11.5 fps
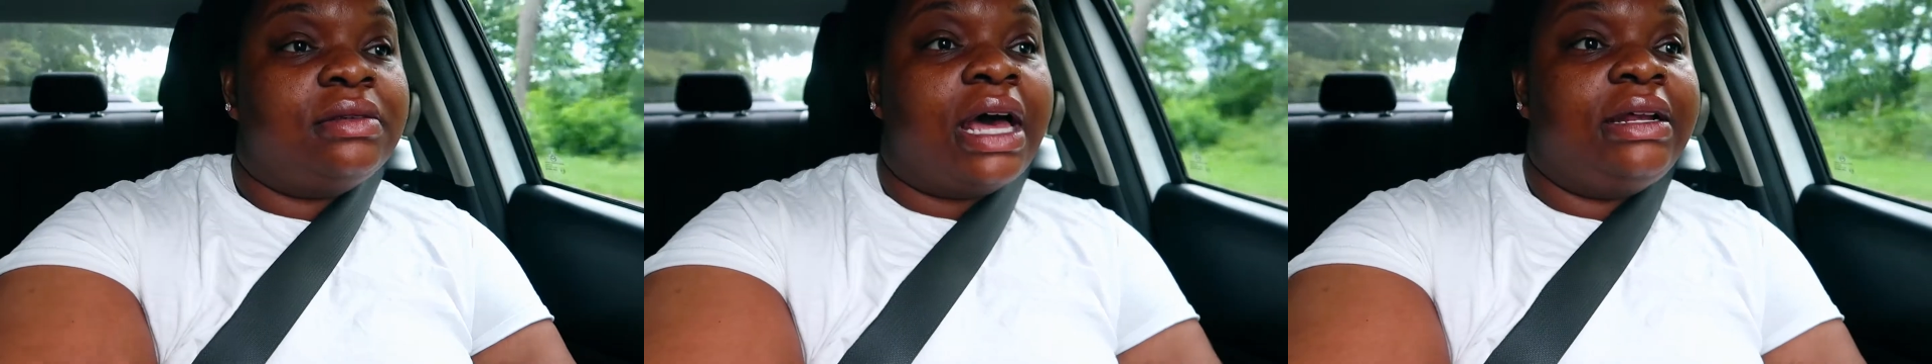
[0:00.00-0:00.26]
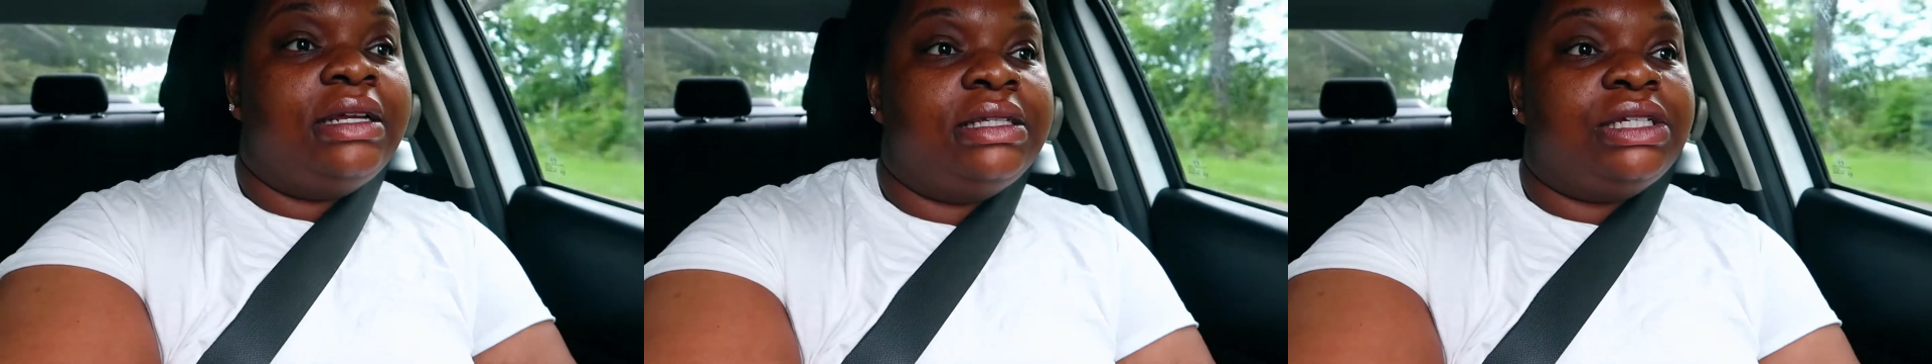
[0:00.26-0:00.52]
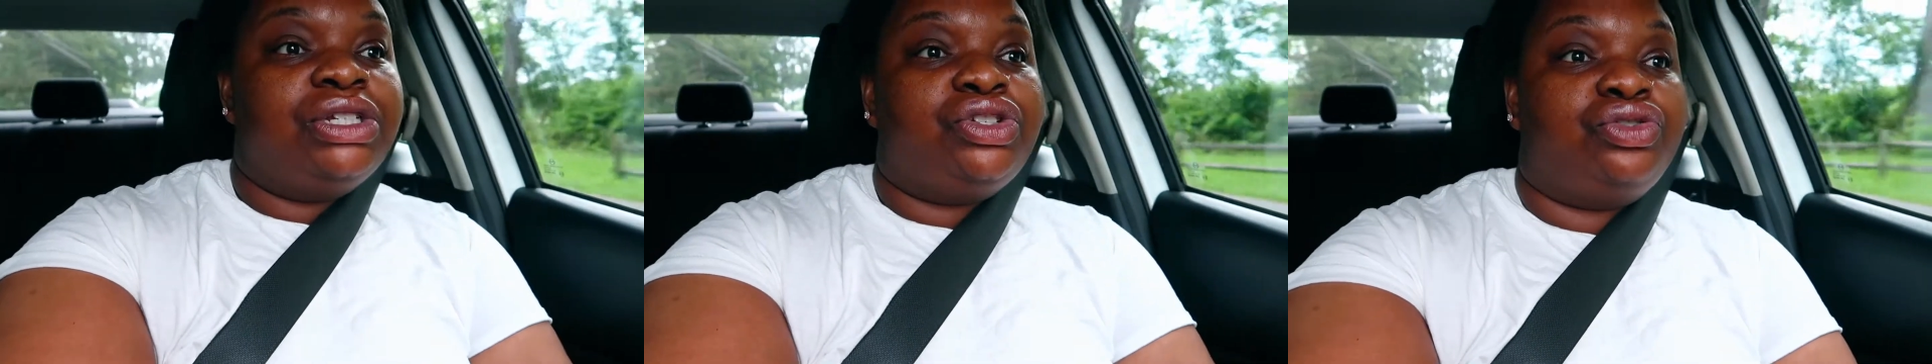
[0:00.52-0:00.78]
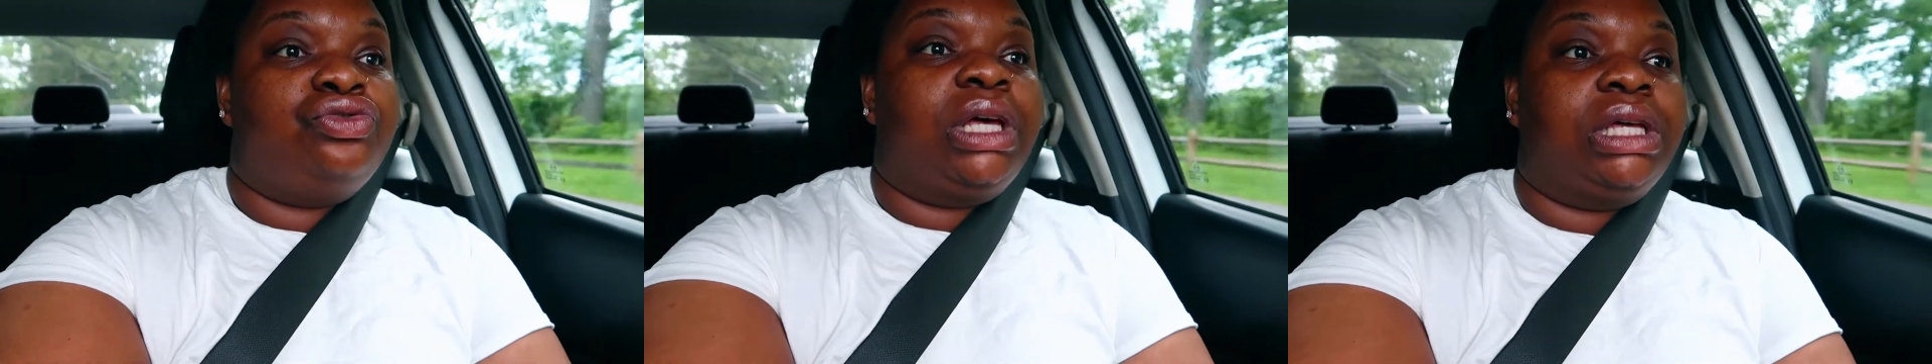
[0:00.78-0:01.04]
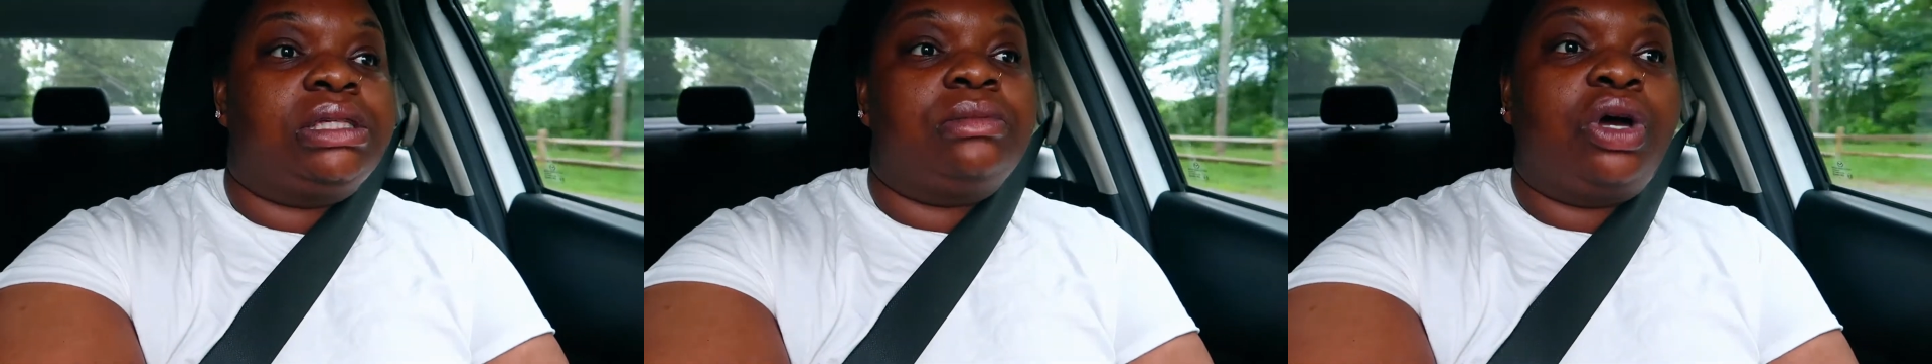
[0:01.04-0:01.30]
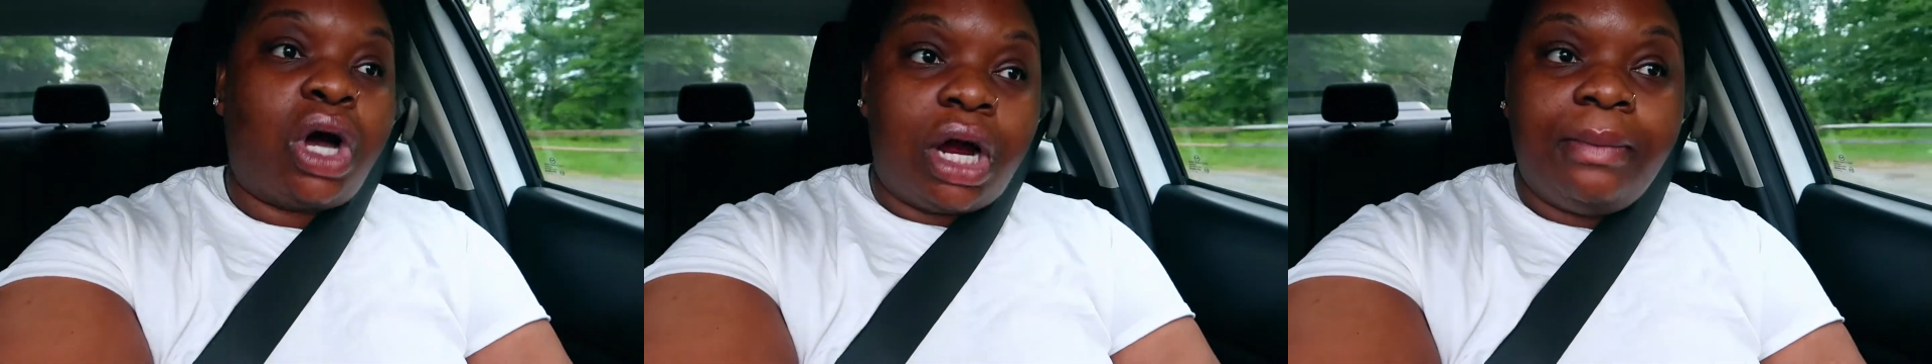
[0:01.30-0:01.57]
i need to do like some
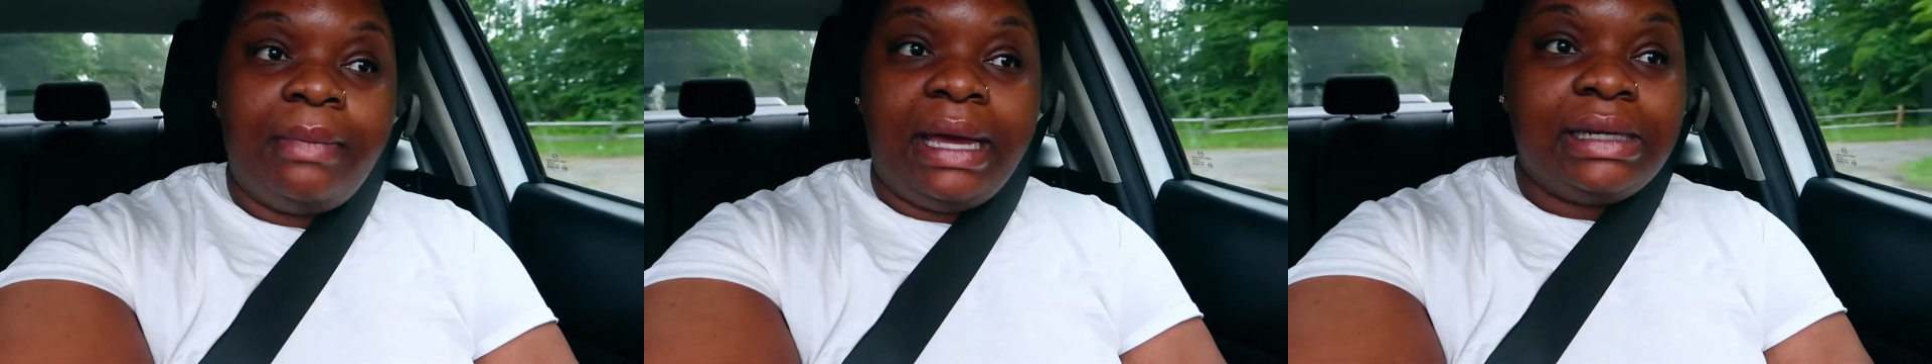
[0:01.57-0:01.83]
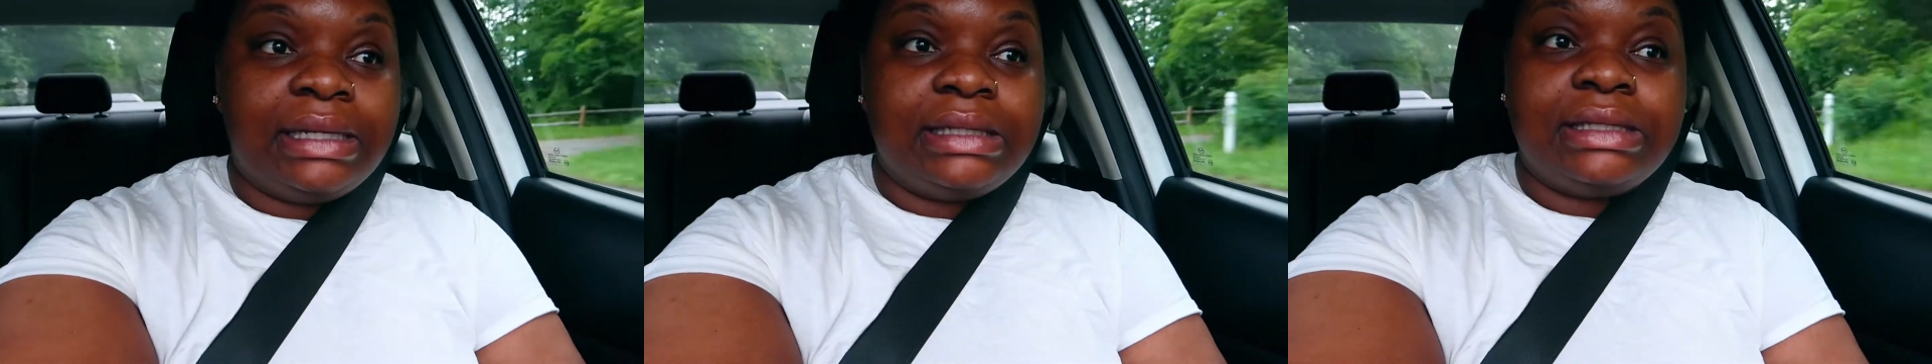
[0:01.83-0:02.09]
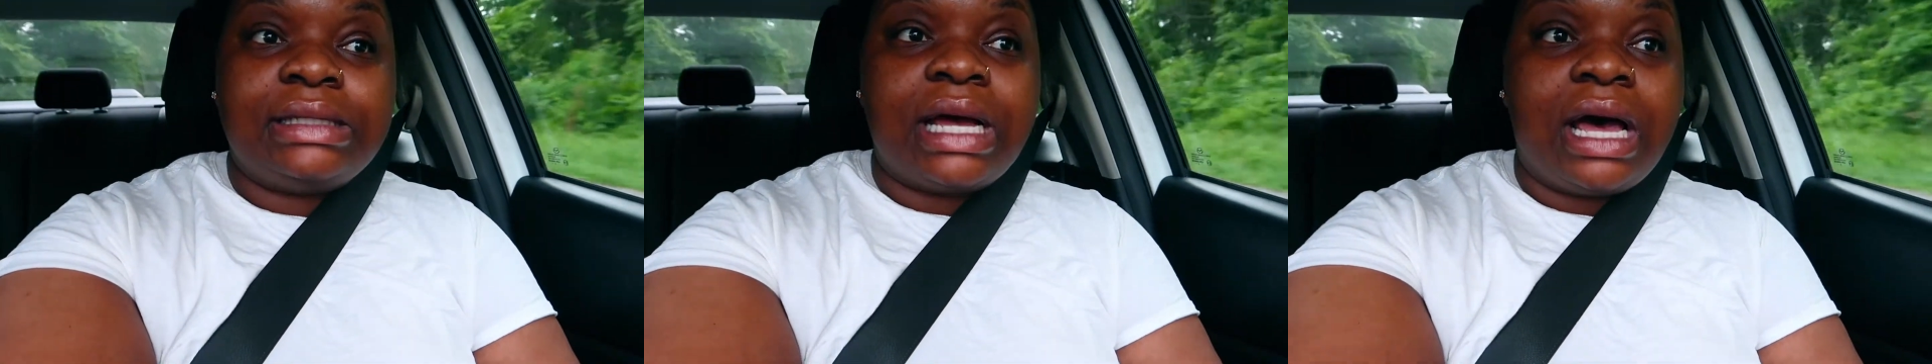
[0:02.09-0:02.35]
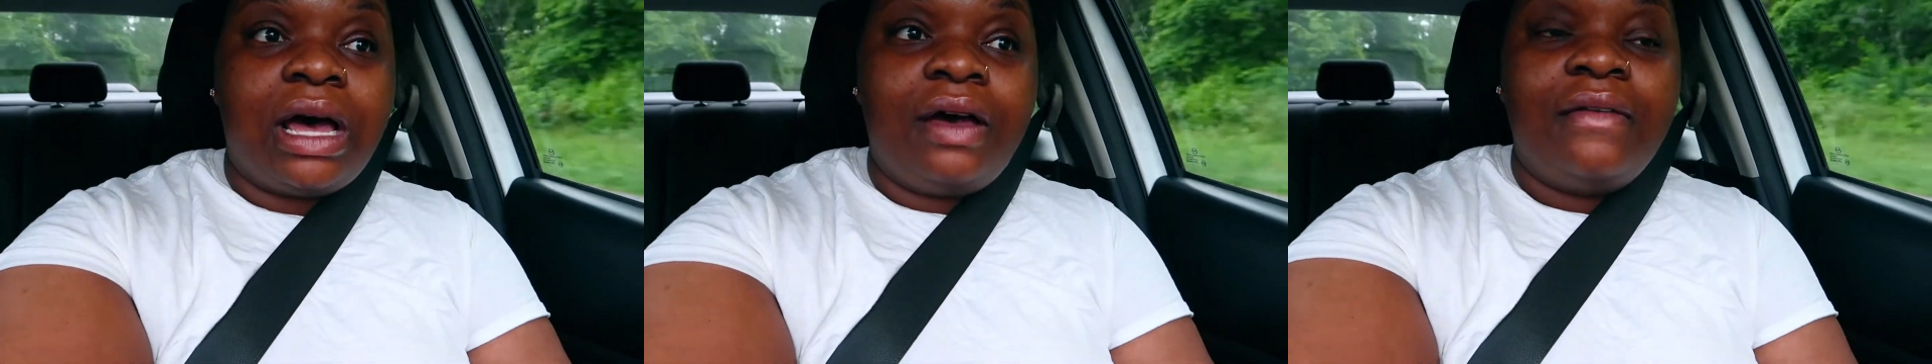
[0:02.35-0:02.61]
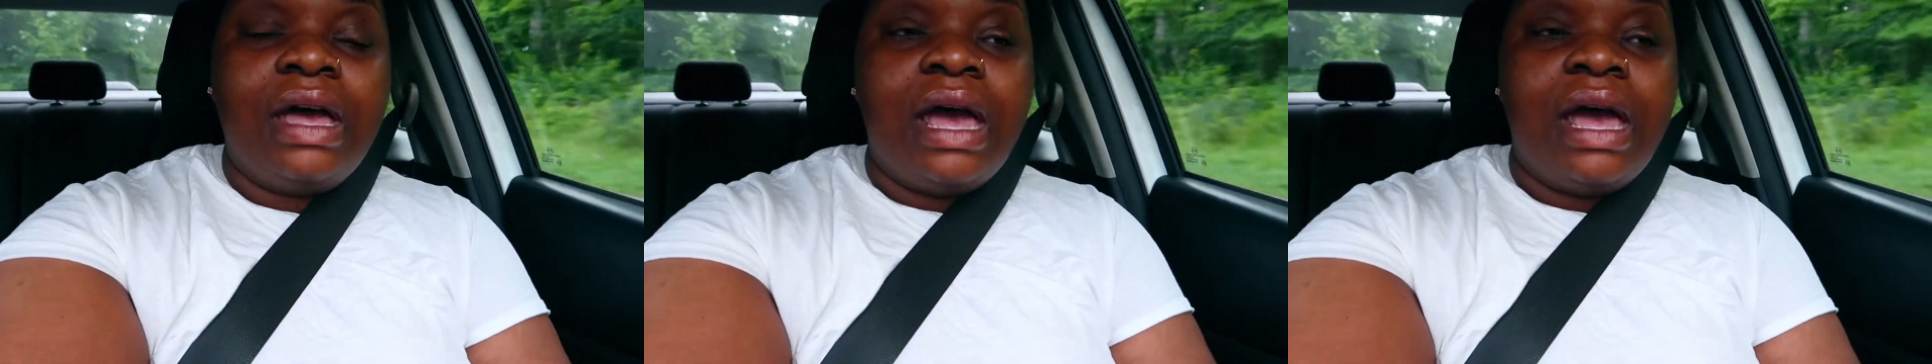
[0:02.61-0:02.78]
car maintenance stuff